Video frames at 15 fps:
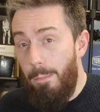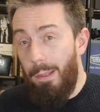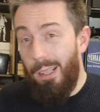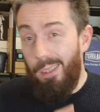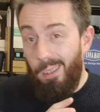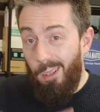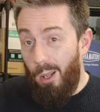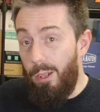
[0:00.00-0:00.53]

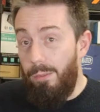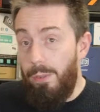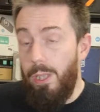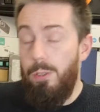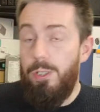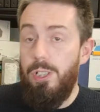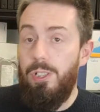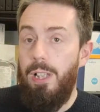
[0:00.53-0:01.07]
but a lot of
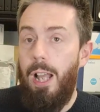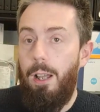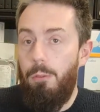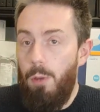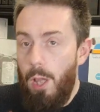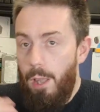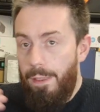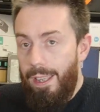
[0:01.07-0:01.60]
users
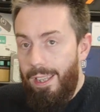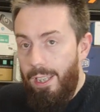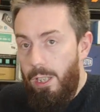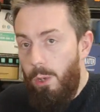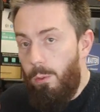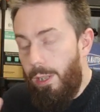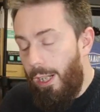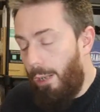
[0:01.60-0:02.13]
know that
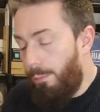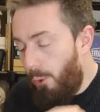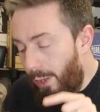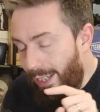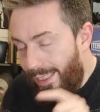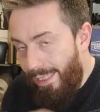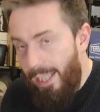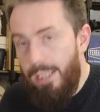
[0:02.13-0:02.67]
you can
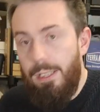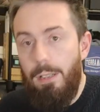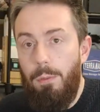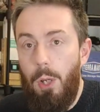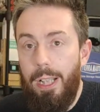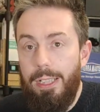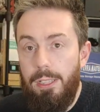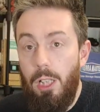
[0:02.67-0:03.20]
upgrade this
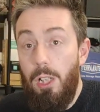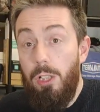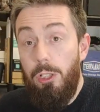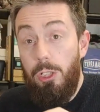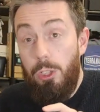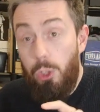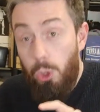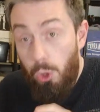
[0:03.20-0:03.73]
device
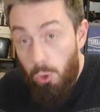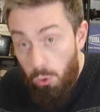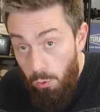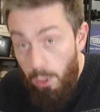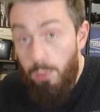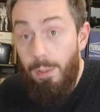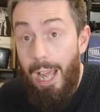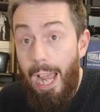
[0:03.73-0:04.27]
to
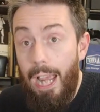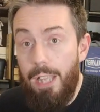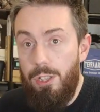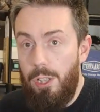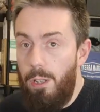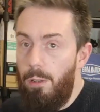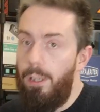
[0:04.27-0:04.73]
TrueNAS.